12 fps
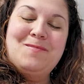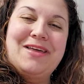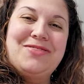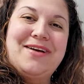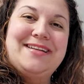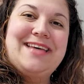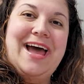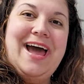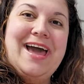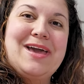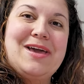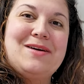my threads,
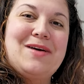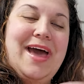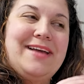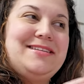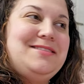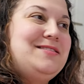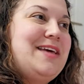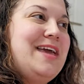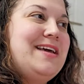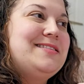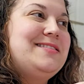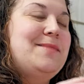I had to
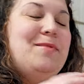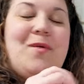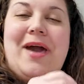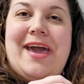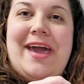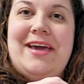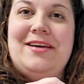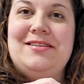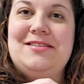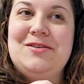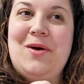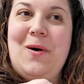take some away
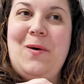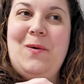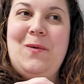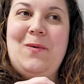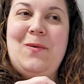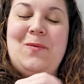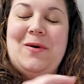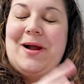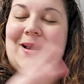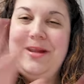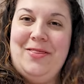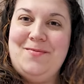to go work
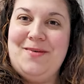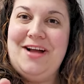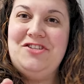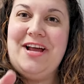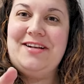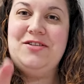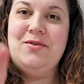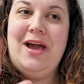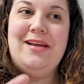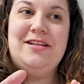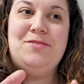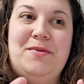on another project. So now
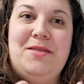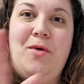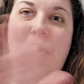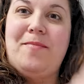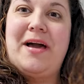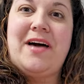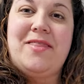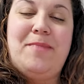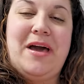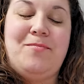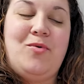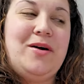I need them all back on the
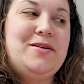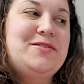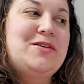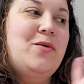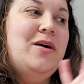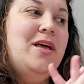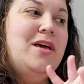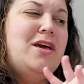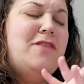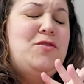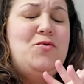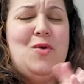pegboard. So
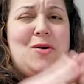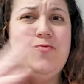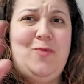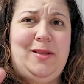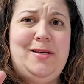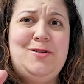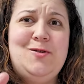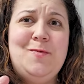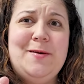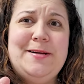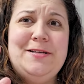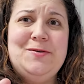if you are really
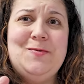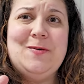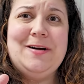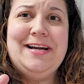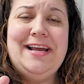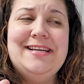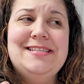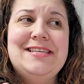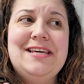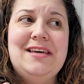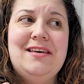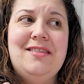super into
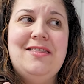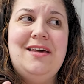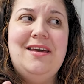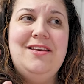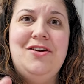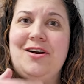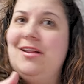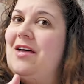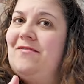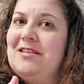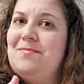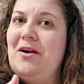organizing, then you're gonna
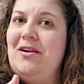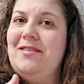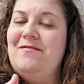love this part of the